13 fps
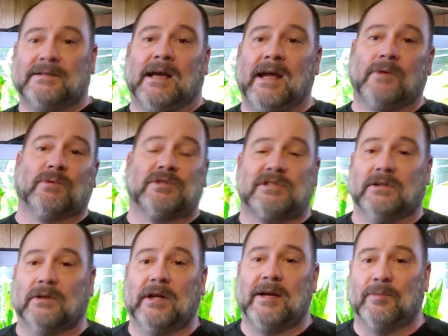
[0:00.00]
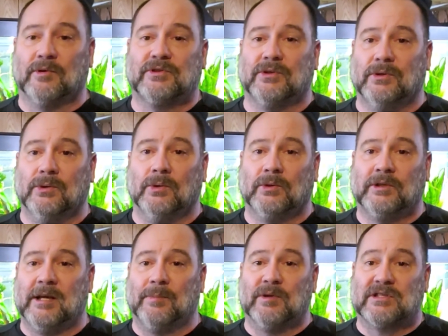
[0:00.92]
the tank was still able to
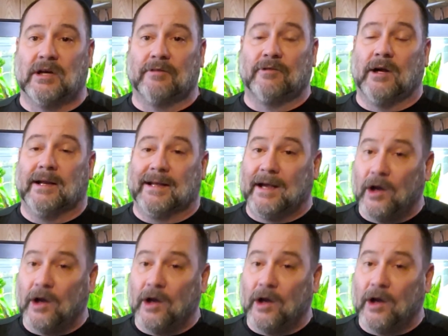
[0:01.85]
keep itself running.